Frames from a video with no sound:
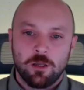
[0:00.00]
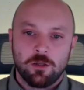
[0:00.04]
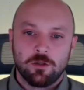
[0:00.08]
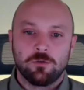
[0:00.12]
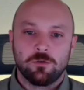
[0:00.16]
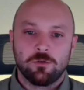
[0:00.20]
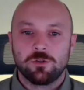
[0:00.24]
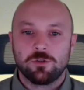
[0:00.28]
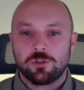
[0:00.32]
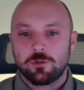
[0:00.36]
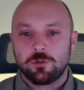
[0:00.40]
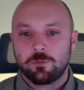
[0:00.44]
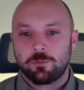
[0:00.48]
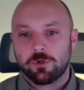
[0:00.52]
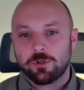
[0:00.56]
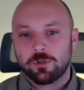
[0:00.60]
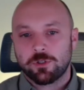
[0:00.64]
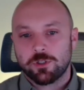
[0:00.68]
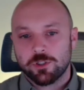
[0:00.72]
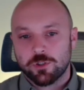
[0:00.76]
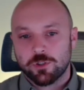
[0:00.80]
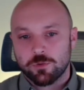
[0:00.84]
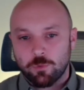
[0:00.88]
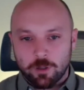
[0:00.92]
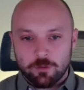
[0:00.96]
you used to
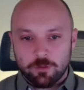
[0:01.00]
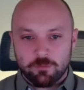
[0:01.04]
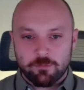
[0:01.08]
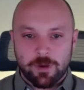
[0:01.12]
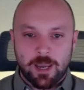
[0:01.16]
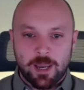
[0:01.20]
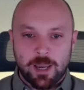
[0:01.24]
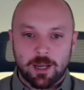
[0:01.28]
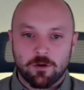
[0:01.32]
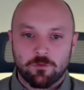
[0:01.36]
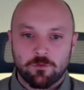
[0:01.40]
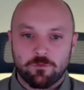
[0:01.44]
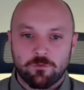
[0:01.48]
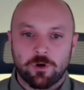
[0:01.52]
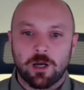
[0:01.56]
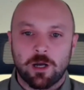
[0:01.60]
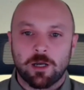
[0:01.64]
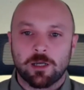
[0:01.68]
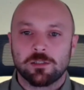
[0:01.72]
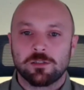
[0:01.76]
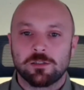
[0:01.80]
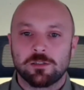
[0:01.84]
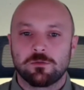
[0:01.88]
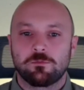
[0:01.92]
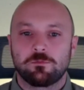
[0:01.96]
purchase one bag of
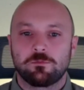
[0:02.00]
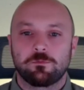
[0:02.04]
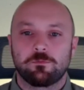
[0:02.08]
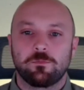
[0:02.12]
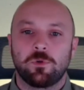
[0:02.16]
rice,